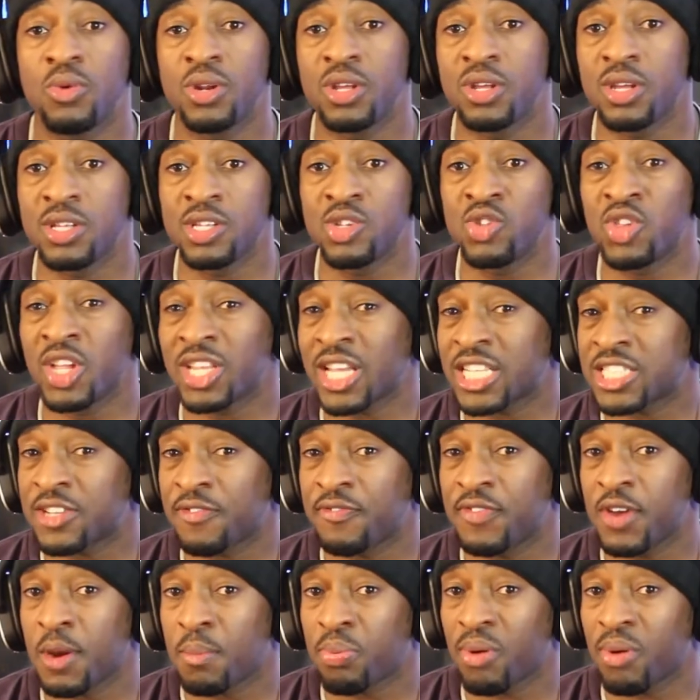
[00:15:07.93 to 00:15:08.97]
What do you think? That's a
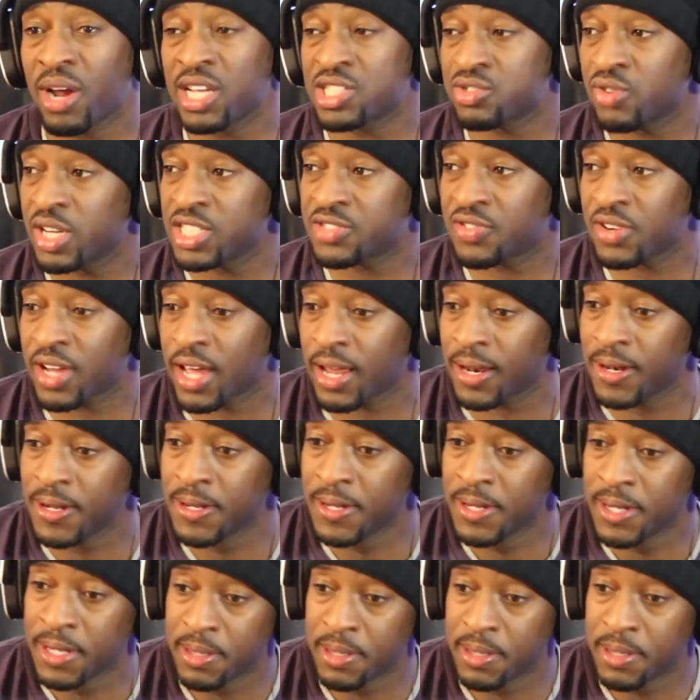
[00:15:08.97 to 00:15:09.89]
fair price range for that?